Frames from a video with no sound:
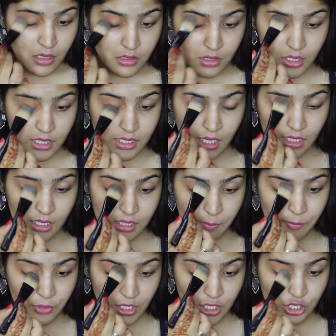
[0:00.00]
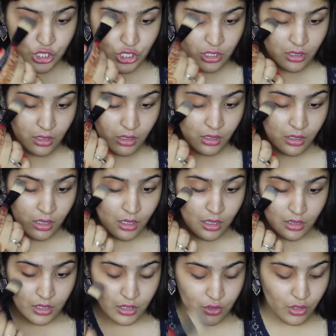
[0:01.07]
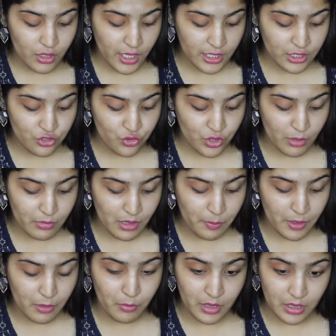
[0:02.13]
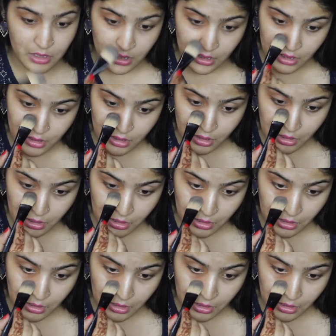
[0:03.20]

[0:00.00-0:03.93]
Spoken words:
So these colors are pretty sheer, they're not extremely pigmented,